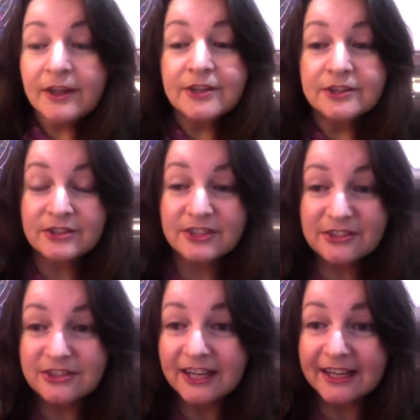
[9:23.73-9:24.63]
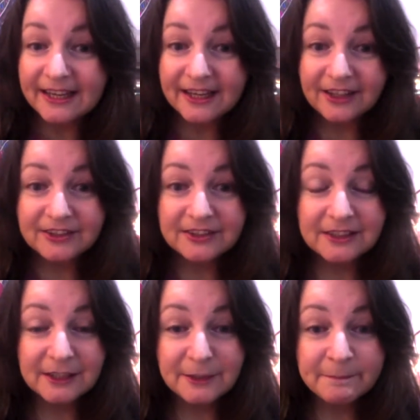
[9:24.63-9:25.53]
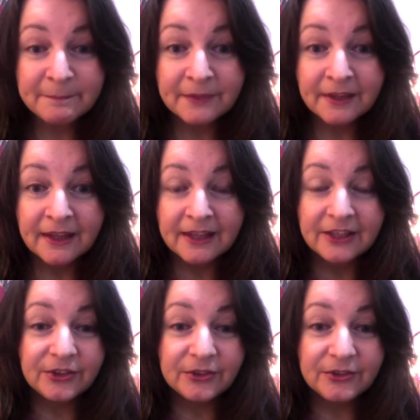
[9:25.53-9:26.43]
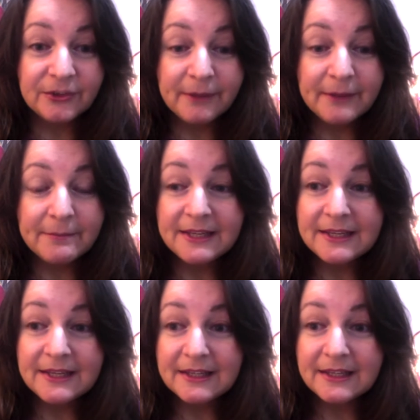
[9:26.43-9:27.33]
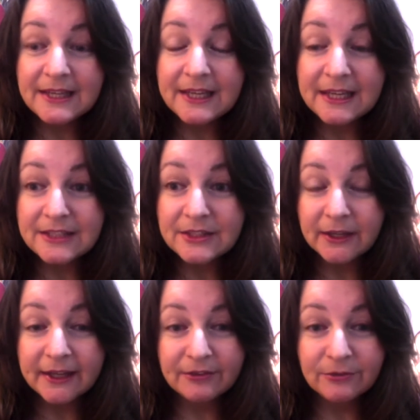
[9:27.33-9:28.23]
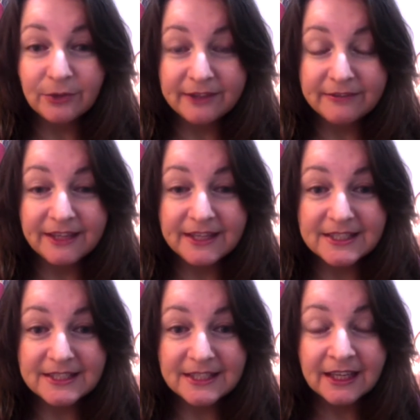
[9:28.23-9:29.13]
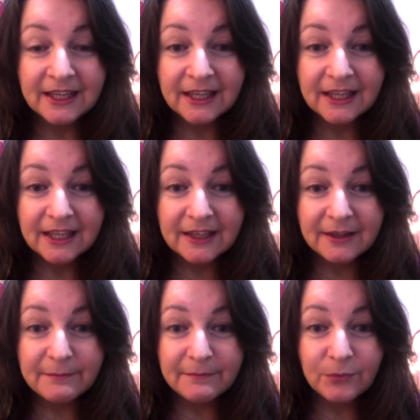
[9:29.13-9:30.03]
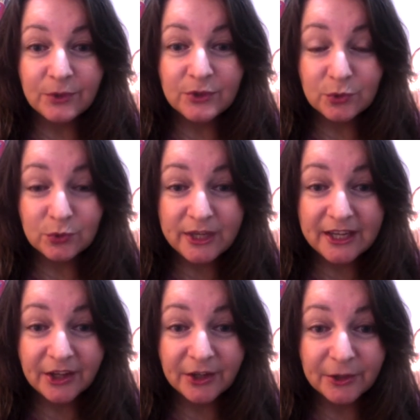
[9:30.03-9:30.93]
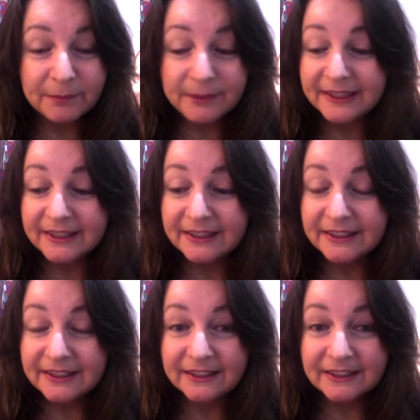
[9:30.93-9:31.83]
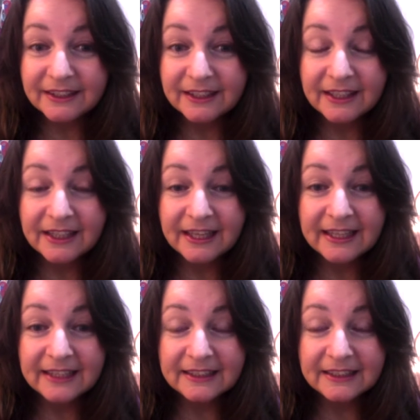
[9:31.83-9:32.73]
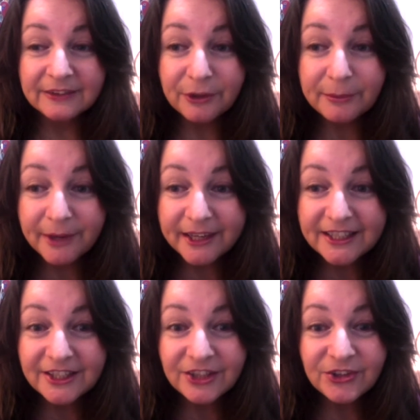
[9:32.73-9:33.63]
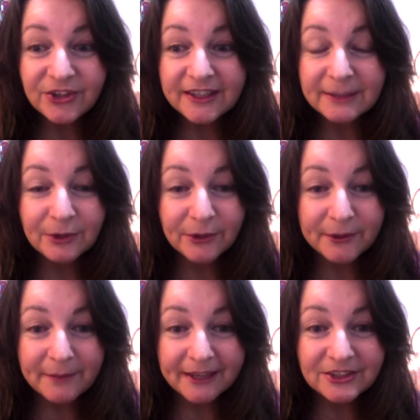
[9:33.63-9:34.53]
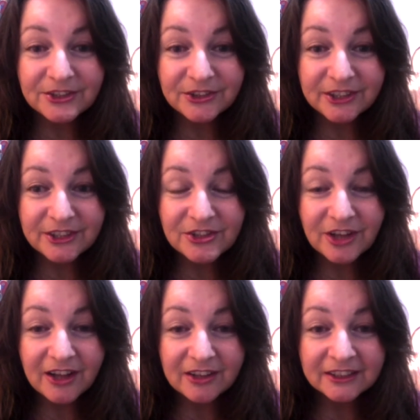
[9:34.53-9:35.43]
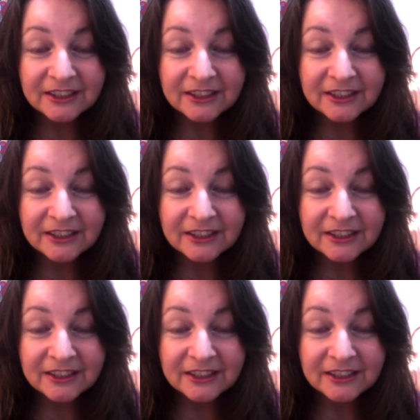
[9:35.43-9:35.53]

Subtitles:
so just check it out. You know, you may need to have one of these, which will really help in reminding you to keep going back to your inner child.